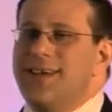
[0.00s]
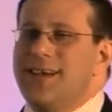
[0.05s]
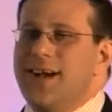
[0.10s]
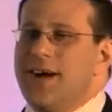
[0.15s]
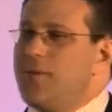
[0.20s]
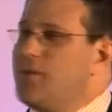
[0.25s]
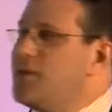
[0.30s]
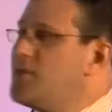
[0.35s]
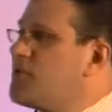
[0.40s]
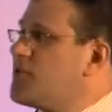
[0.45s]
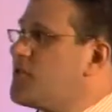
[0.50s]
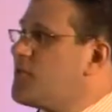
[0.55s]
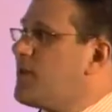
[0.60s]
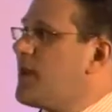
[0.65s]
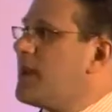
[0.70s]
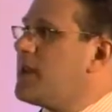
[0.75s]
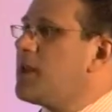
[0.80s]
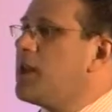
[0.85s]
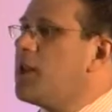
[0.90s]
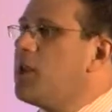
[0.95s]
And we used to
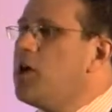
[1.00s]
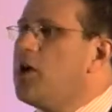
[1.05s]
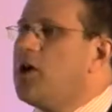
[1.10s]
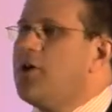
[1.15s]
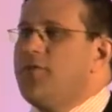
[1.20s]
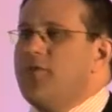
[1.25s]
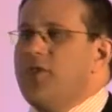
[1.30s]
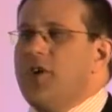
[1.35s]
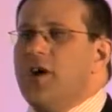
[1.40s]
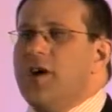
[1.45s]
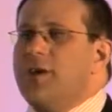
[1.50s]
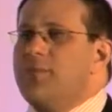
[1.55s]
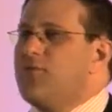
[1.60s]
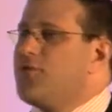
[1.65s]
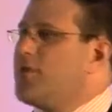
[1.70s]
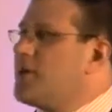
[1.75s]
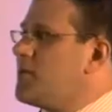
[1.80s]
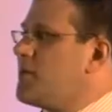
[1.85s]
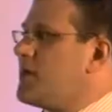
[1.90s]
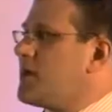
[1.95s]
spend a lot of time
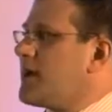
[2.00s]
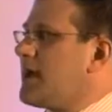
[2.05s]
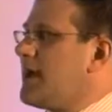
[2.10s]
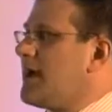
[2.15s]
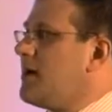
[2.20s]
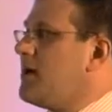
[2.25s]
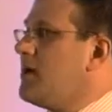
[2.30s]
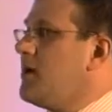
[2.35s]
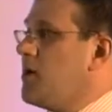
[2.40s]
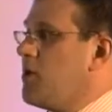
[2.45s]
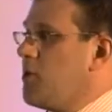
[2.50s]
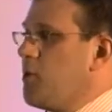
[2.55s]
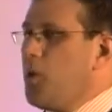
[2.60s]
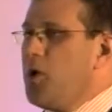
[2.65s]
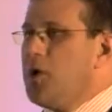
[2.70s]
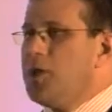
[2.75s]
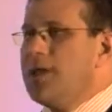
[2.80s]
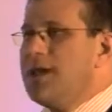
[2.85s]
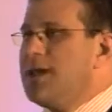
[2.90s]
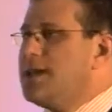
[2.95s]
trying to work out
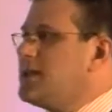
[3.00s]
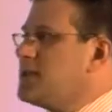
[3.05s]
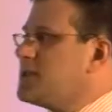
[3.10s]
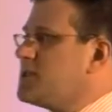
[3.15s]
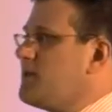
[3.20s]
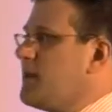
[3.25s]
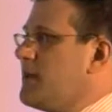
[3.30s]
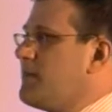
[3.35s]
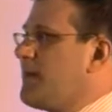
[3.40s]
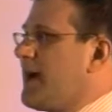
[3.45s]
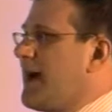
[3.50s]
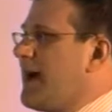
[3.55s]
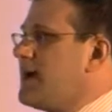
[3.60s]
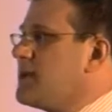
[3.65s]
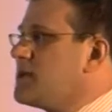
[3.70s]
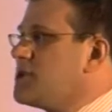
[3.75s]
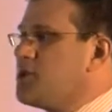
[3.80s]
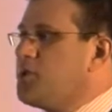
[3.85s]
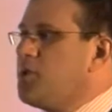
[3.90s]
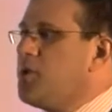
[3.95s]
what needed to be
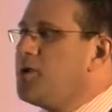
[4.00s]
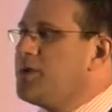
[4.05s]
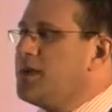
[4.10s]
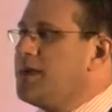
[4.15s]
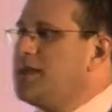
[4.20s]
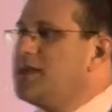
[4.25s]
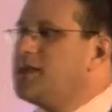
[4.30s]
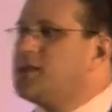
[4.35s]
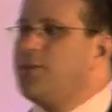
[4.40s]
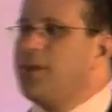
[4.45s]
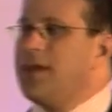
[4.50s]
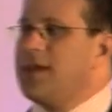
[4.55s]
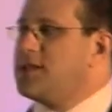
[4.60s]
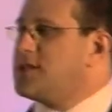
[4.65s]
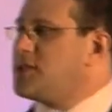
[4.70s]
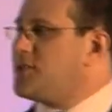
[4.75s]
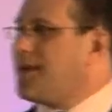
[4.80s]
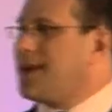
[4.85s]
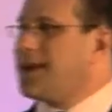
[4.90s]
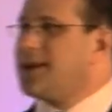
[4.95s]
batch and what needed to be
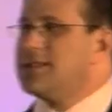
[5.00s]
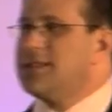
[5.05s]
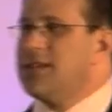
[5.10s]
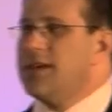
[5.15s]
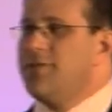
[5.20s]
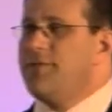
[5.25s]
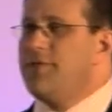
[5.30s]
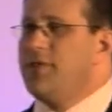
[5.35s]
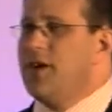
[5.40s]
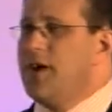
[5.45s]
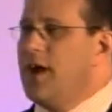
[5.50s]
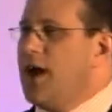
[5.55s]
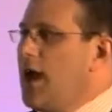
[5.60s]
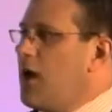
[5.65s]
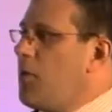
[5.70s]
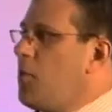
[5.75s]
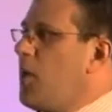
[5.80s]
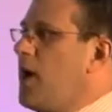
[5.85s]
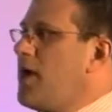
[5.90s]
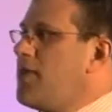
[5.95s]
interactive,
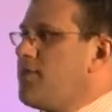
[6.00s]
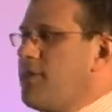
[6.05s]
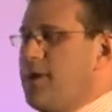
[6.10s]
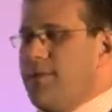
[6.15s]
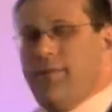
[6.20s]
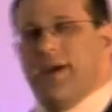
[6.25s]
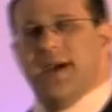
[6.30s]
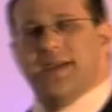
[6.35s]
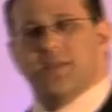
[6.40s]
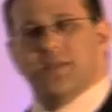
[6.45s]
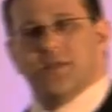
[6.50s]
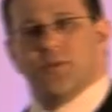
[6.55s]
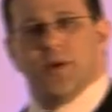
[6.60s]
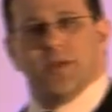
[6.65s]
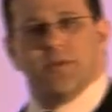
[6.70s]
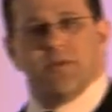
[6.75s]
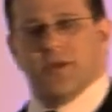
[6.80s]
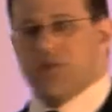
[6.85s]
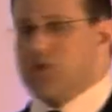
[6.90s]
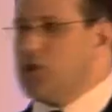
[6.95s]
and whether it mattered,
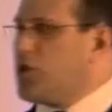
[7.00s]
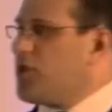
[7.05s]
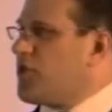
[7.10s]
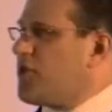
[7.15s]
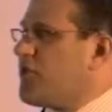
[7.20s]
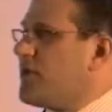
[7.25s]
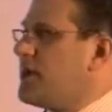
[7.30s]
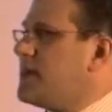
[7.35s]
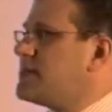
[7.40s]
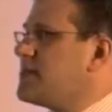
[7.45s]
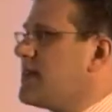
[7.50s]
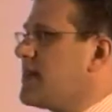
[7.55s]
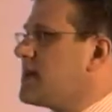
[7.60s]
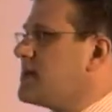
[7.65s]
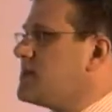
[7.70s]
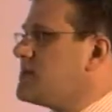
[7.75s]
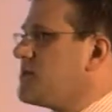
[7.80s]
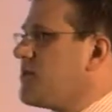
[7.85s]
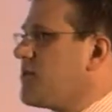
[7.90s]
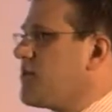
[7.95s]
whether it took 3
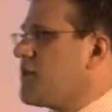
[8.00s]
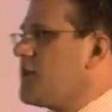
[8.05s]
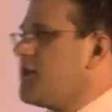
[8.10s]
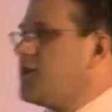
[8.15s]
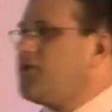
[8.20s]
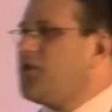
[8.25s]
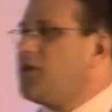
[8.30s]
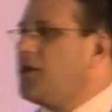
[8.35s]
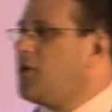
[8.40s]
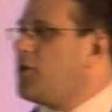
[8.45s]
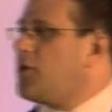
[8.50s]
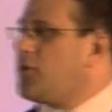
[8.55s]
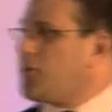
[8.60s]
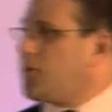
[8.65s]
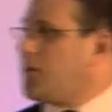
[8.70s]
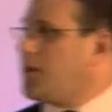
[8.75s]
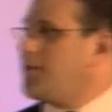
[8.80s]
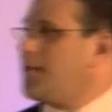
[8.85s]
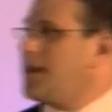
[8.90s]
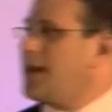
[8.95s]
seconds or 30 or
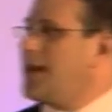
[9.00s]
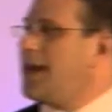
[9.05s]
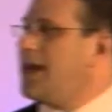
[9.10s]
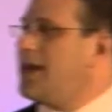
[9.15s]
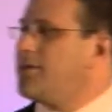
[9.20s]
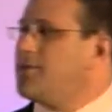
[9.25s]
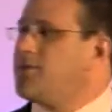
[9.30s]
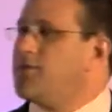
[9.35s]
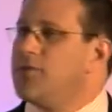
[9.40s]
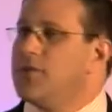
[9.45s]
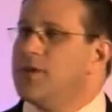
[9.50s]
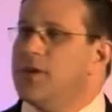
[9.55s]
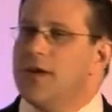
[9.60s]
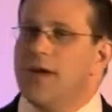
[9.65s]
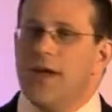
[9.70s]
3 minutes.